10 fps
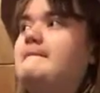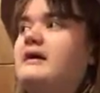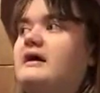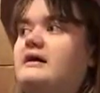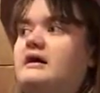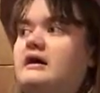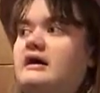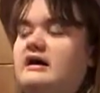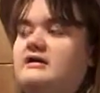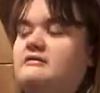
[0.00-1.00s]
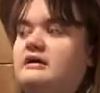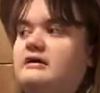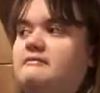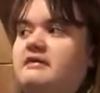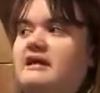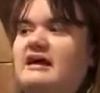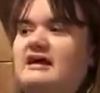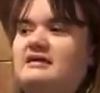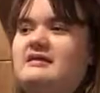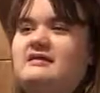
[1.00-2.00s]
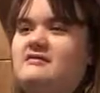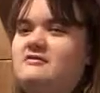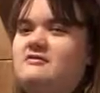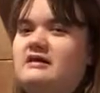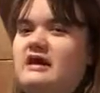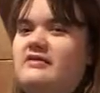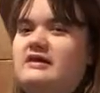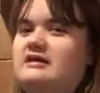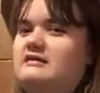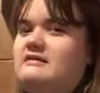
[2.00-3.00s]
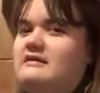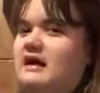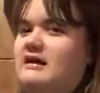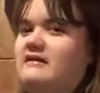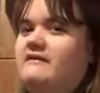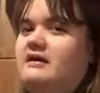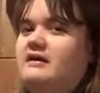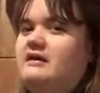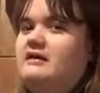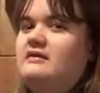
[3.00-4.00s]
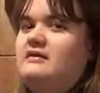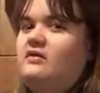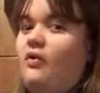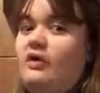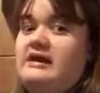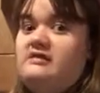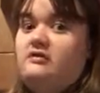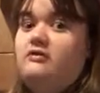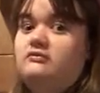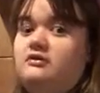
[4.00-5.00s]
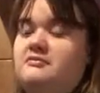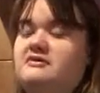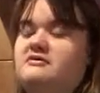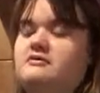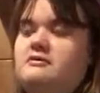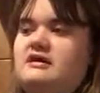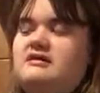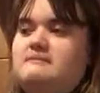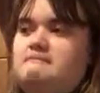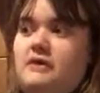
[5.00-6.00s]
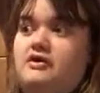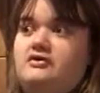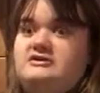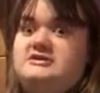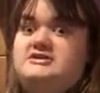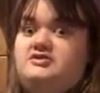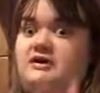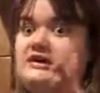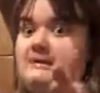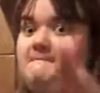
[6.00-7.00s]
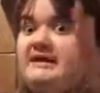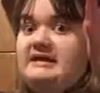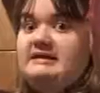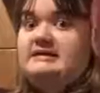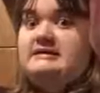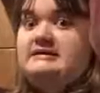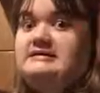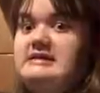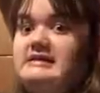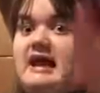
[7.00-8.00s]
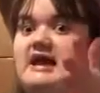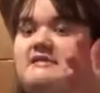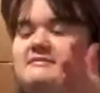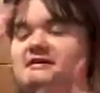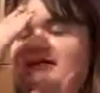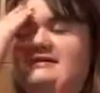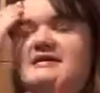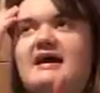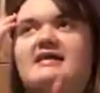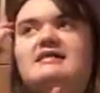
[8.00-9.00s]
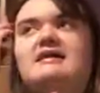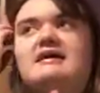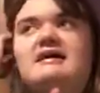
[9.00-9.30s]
But anyway, like, I think that's interesting how they just kind of and it's an old woman too who gets murdered, just straight up like stabbed to death.